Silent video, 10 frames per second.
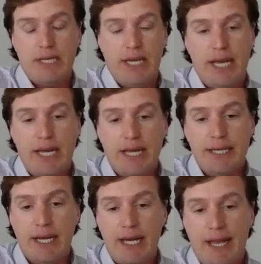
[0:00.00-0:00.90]
And,
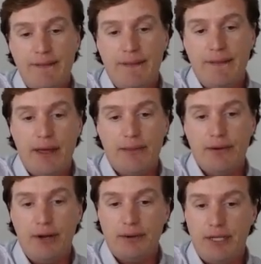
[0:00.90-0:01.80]
uh, and then the other
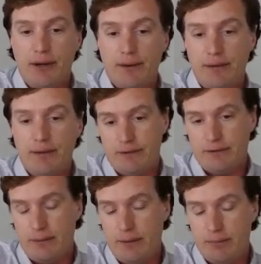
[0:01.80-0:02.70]
note here, this is
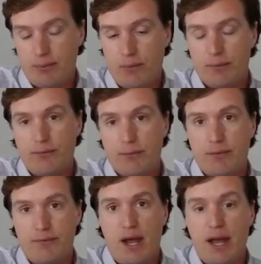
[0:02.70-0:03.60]
uh, important for
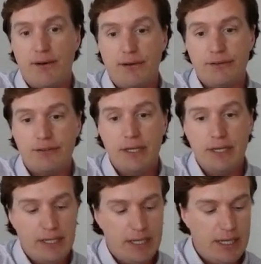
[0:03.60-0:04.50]
providers
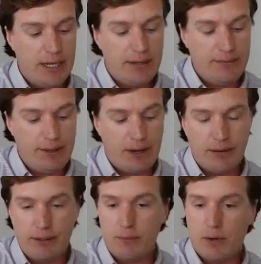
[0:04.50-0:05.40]
uh, they're
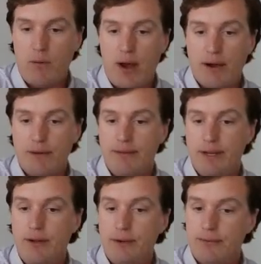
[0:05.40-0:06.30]
going to require
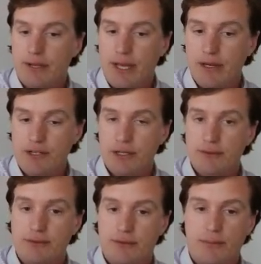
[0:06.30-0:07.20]
event
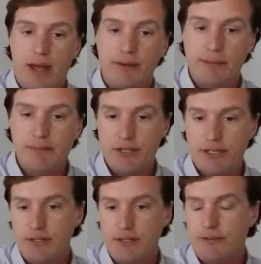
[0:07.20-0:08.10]
notifications around
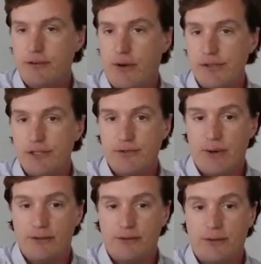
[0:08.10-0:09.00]
admission, discharge, and
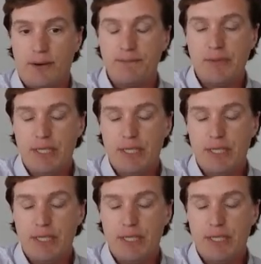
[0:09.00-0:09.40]
transfer.